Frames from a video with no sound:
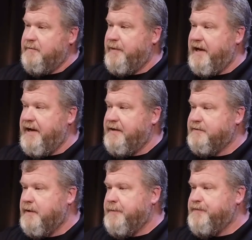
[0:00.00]
path.
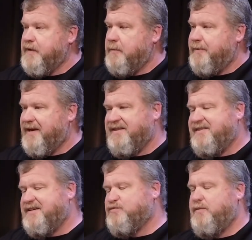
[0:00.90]
But I think
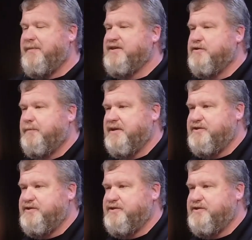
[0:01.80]
that's what makes your place